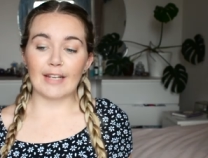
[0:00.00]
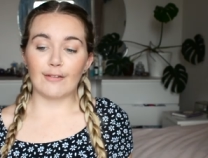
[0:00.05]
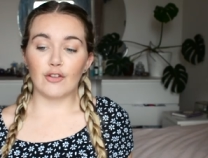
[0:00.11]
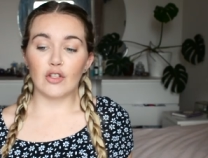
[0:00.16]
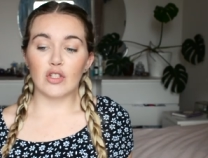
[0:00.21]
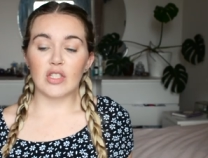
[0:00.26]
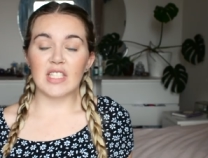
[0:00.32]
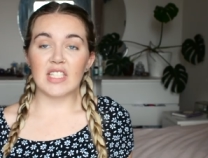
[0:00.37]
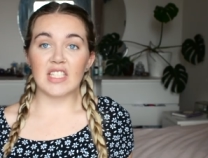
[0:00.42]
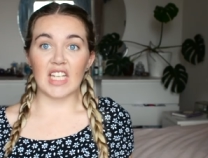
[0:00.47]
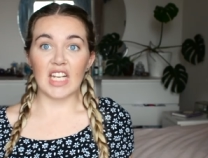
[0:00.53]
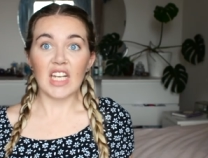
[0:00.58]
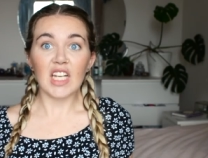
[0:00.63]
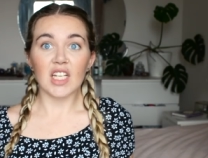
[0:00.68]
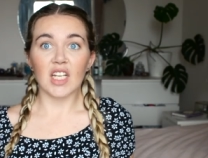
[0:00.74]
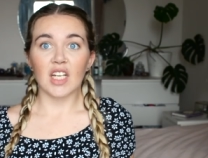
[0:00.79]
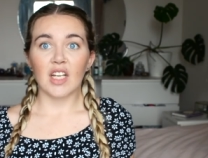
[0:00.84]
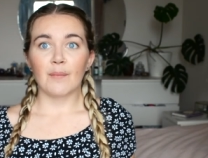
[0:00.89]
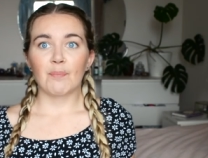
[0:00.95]
If you
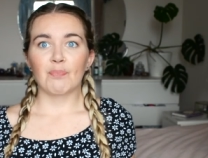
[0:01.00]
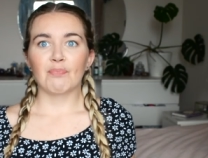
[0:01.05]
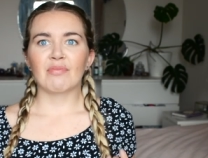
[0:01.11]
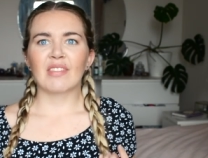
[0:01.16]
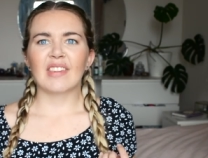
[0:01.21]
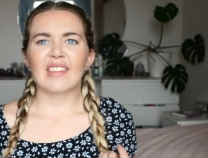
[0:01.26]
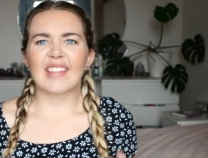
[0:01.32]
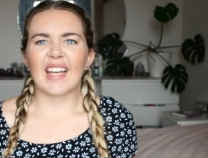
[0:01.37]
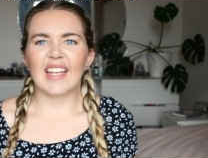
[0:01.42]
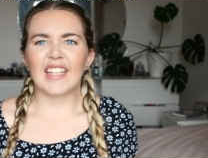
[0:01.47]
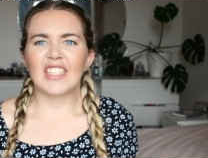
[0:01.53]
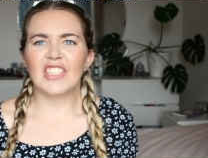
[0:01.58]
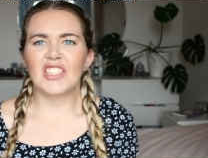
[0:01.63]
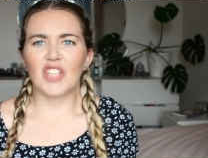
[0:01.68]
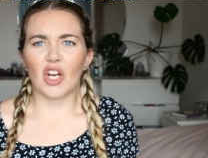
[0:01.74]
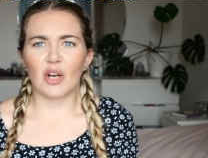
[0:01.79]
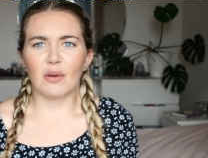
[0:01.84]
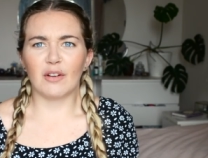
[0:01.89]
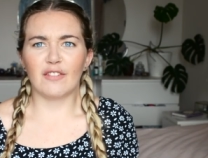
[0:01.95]
stink, that is
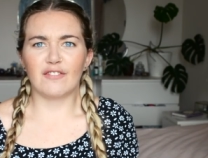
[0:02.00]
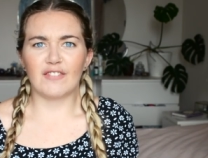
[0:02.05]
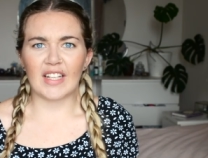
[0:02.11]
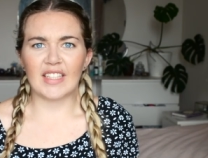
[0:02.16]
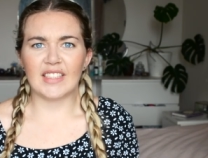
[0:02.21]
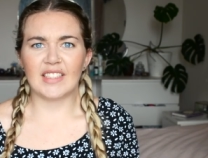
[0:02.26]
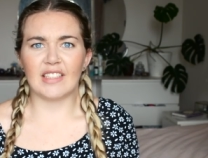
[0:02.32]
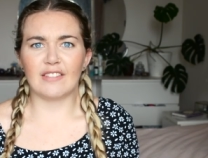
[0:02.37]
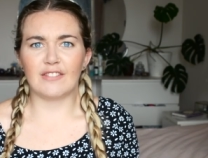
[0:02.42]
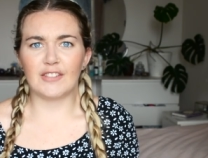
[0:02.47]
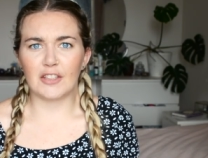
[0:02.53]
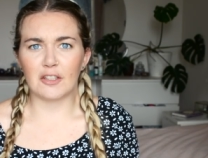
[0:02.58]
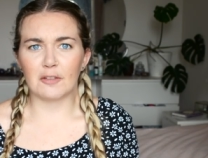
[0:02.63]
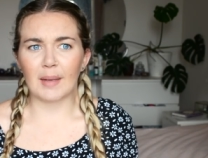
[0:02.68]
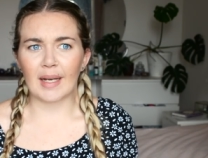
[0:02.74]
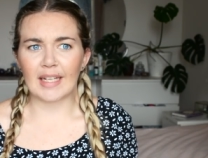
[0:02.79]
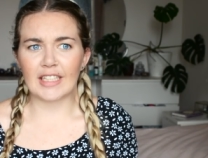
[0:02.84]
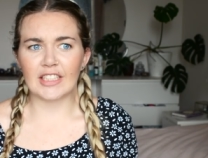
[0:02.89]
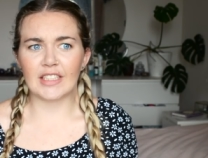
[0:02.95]
so offensive to your
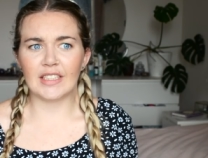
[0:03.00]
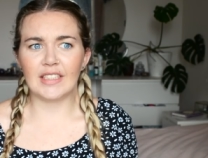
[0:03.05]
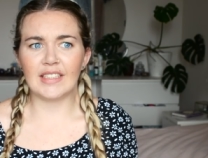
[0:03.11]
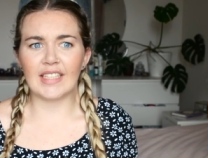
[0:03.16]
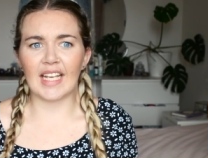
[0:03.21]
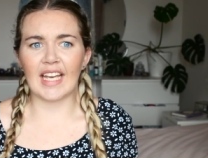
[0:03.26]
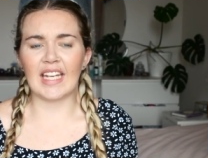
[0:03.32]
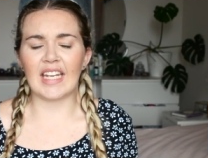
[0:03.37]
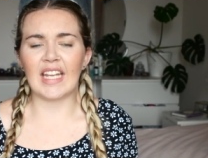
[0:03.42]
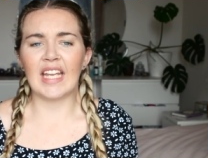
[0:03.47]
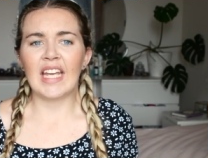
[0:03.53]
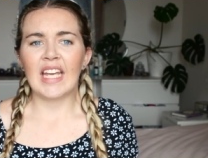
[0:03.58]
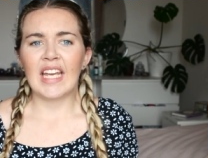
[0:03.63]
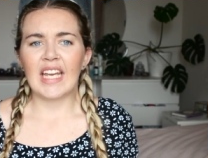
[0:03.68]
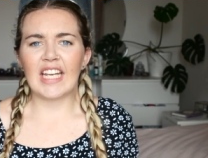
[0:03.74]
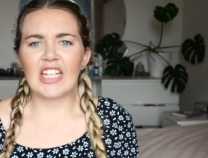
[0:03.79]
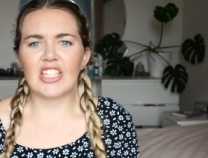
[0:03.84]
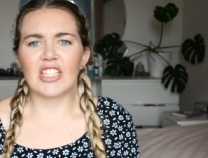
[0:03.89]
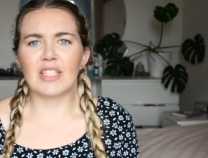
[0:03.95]
patients and
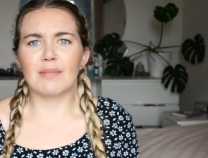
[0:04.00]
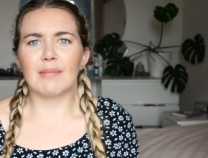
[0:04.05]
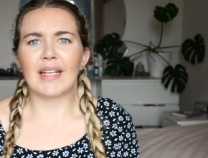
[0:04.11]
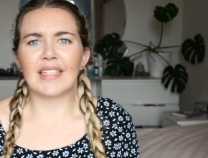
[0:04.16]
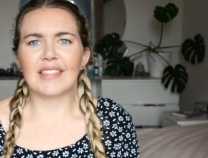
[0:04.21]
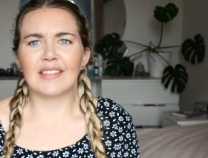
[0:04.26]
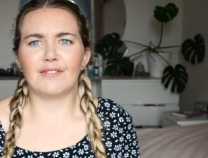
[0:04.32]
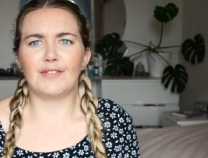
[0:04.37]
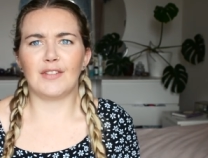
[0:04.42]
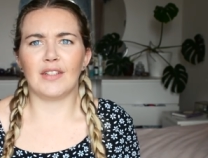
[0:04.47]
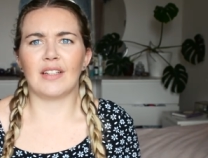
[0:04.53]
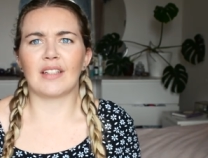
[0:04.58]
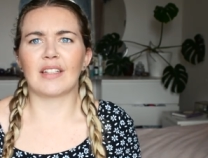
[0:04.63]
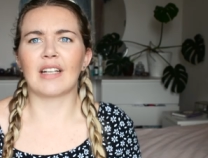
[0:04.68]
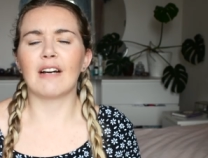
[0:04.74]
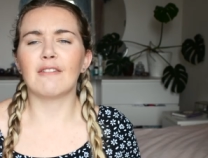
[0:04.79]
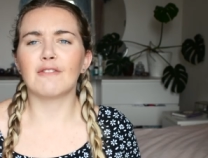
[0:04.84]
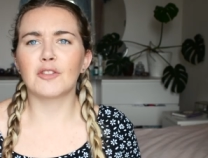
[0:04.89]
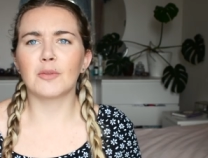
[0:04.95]
it just makes them feel
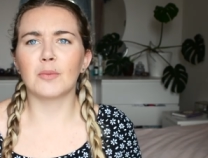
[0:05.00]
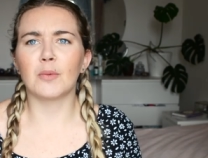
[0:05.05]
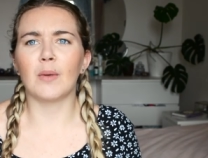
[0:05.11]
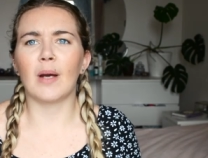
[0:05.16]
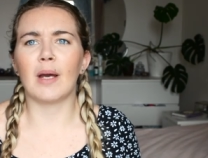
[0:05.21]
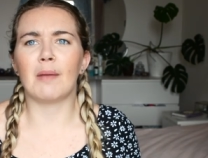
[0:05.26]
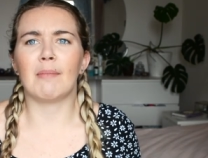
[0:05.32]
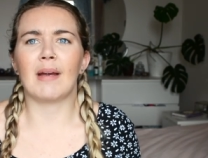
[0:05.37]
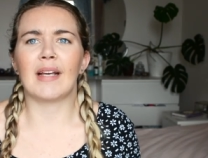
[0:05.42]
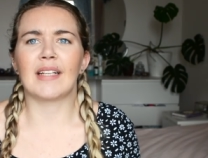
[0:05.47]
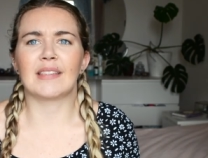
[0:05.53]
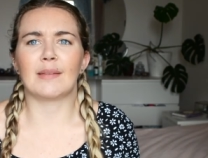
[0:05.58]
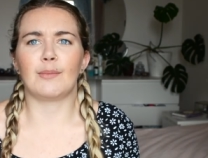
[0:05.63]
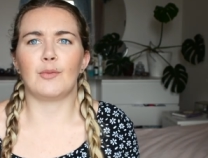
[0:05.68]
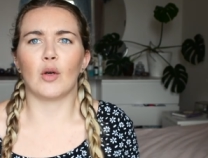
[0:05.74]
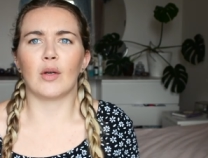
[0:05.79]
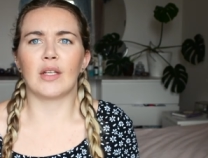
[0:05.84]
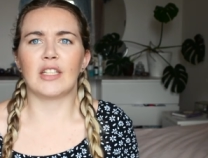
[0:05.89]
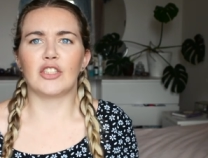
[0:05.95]
uncomfortable and makes
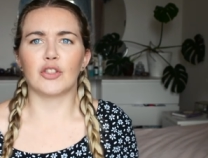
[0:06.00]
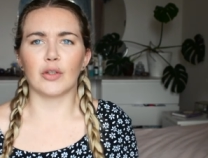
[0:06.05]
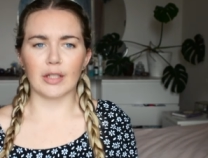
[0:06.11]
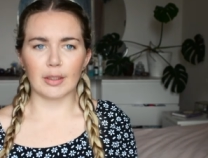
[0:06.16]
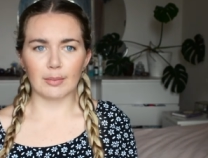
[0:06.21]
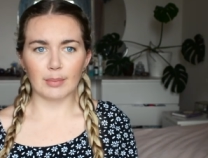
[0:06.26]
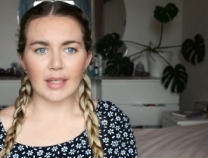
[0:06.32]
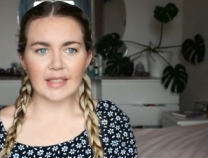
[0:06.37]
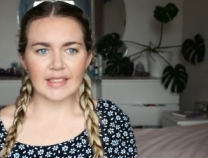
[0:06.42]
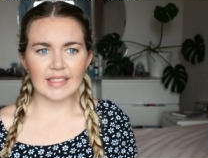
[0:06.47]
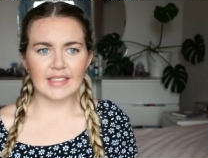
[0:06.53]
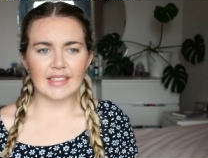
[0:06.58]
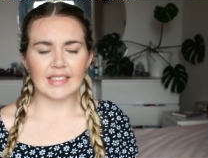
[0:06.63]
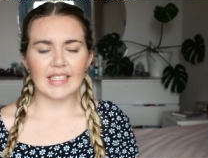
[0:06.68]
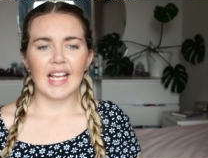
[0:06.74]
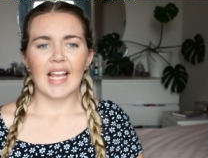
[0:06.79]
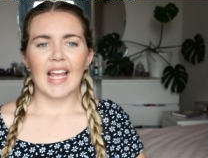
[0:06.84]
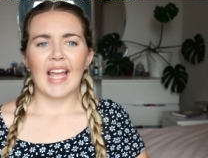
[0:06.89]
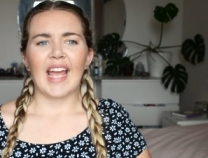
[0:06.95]
them not enjoy your presence
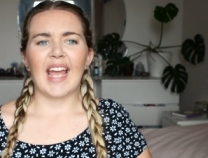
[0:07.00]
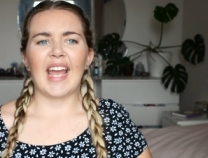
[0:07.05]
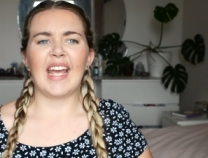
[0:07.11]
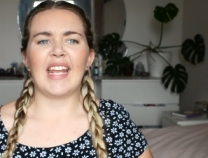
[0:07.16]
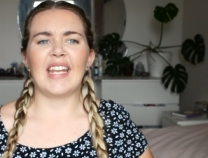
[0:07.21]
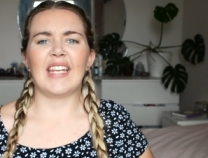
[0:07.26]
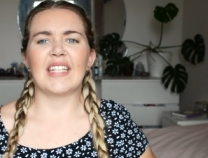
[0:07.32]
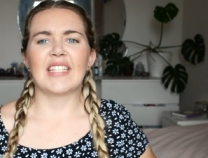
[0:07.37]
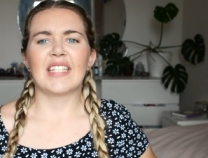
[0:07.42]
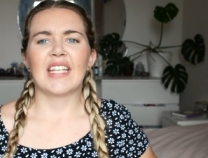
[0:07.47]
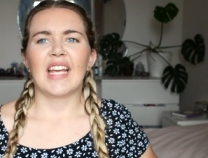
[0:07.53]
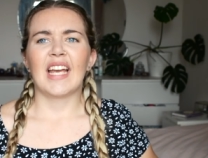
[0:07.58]
and